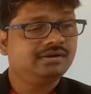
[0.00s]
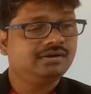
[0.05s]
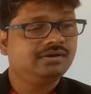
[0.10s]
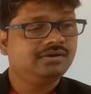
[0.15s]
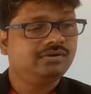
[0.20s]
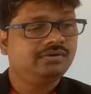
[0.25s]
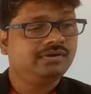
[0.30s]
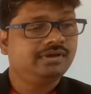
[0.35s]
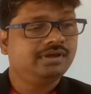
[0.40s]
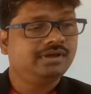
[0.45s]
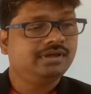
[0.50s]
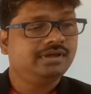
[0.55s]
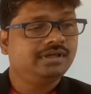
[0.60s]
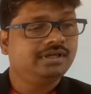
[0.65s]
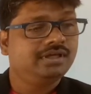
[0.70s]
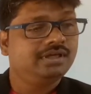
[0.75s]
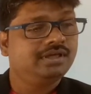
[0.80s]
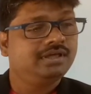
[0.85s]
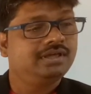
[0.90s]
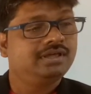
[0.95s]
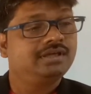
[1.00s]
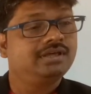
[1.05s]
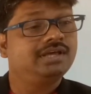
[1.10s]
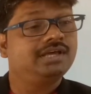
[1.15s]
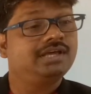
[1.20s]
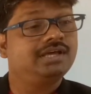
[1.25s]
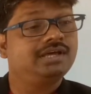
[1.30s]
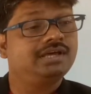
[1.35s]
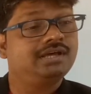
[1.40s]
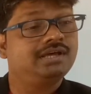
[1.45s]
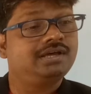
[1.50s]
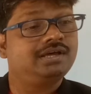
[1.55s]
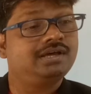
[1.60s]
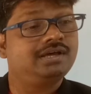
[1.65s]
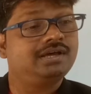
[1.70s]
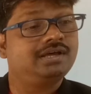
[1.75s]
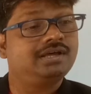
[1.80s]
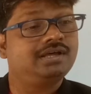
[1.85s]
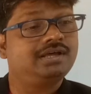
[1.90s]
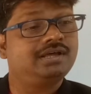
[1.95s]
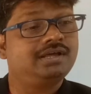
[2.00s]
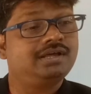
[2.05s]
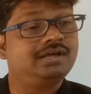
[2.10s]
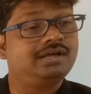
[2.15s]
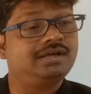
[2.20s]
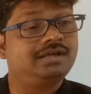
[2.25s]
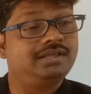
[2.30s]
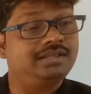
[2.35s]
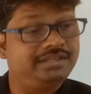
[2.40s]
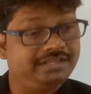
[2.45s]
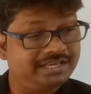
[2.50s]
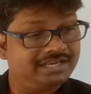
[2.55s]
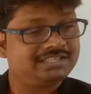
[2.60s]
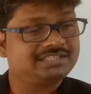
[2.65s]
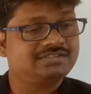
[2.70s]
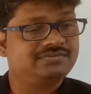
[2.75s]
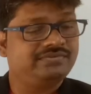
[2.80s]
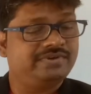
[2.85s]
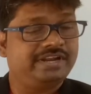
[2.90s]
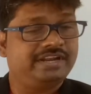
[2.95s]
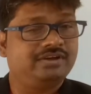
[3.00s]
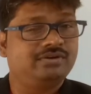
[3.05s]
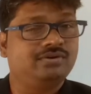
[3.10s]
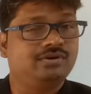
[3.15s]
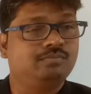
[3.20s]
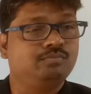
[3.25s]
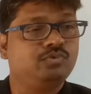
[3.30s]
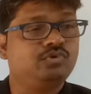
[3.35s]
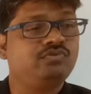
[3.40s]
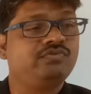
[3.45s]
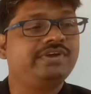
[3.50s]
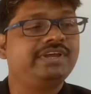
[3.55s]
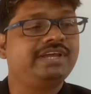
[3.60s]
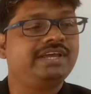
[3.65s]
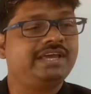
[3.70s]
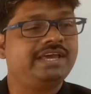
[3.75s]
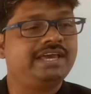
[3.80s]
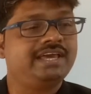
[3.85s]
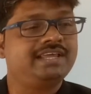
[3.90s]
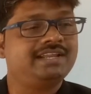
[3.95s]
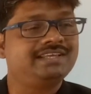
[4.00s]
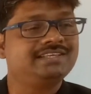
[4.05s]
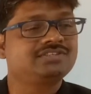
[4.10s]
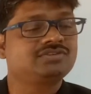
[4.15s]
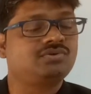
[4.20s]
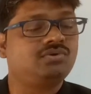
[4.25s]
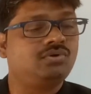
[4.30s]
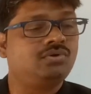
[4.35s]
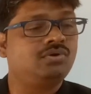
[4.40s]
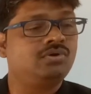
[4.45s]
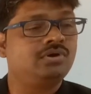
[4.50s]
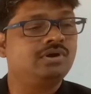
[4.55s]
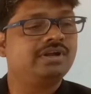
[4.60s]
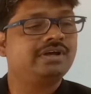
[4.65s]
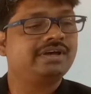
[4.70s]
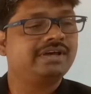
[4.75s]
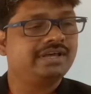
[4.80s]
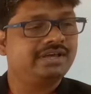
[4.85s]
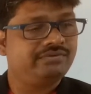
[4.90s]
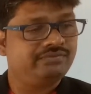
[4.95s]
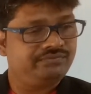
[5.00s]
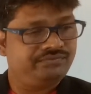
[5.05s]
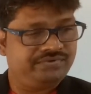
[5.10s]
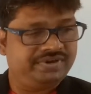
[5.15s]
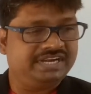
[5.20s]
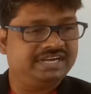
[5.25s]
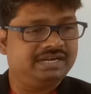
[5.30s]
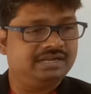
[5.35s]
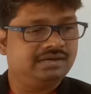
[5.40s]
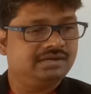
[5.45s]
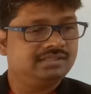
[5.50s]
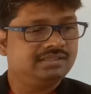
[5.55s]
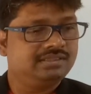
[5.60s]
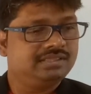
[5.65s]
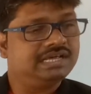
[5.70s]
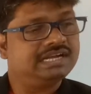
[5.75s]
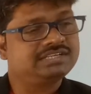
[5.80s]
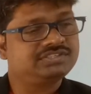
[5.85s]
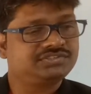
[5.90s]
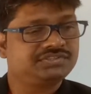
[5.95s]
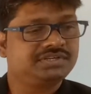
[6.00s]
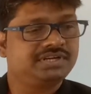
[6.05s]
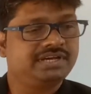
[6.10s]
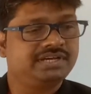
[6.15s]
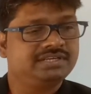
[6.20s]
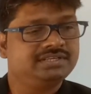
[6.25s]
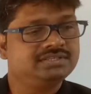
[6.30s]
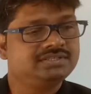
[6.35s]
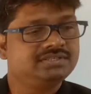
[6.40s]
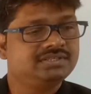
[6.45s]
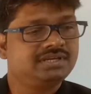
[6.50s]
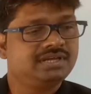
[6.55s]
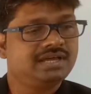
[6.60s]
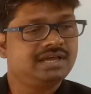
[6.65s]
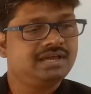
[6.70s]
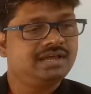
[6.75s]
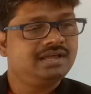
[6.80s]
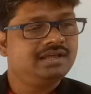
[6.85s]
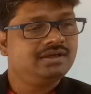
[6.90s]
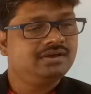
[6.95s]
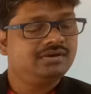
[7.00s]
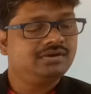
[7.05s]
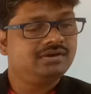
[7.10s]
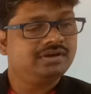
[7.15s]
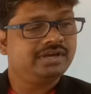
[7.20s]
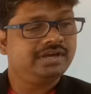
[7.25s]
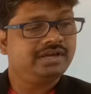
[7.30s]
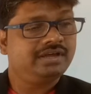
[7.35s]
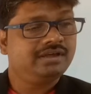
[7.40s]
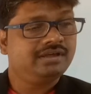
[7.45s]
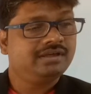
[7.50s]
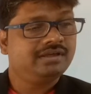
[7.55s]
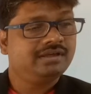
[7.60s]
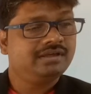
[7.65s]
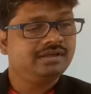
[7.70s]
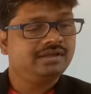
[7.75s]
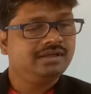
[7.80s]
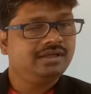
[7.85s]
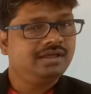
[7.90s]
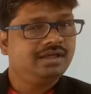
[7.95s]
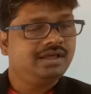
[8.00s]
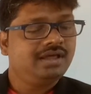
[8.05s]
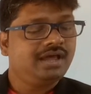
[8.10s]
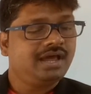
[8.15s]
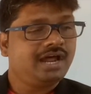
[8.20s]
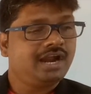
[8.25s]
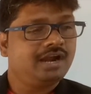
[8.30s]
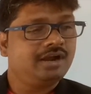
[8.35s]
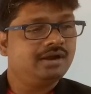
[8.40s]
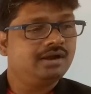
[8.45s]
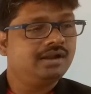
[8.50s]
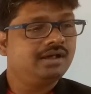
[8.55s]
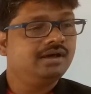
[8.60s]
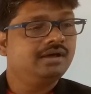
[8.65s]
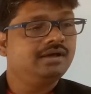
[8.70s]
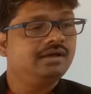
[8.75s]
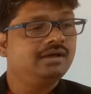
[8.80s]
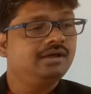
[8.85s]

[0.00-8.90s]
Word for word: Moving air with force. Yes, very good. Moving air is called wind. That's nice. Okay. And